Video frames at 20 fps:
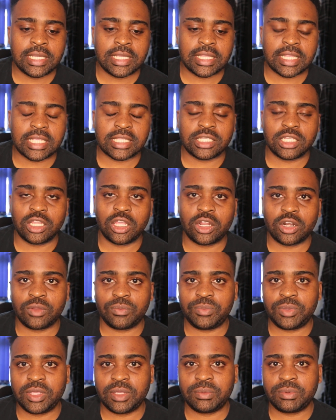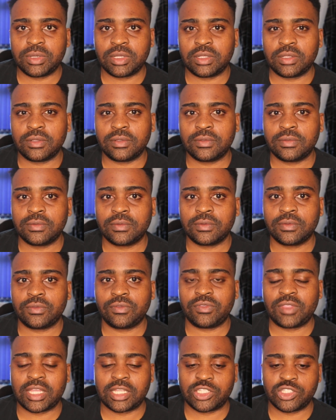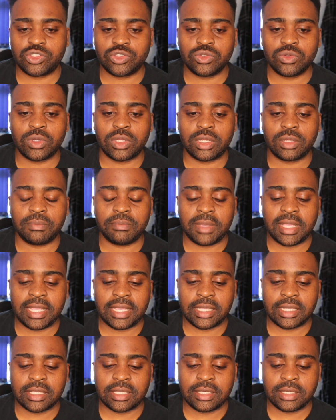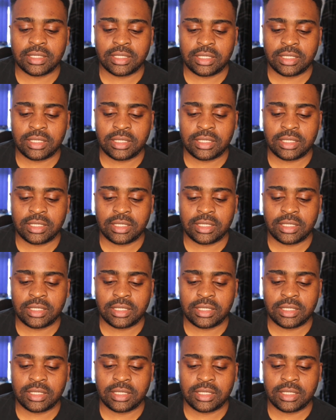there's a lot of people that do want to make